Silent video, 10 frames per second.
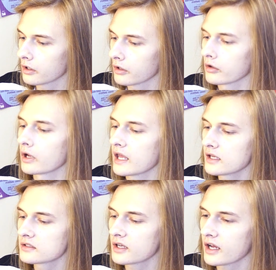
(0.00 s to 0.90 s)
Oh,
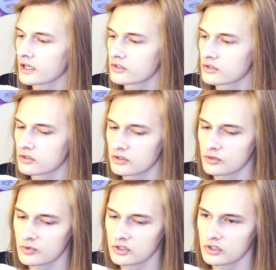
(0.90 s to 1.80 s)
and I asked
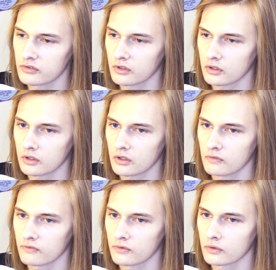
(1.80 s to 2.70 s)

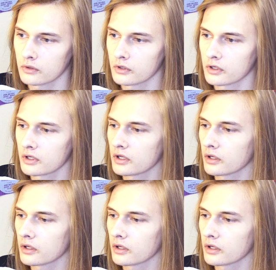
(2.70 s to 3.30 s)
specifically for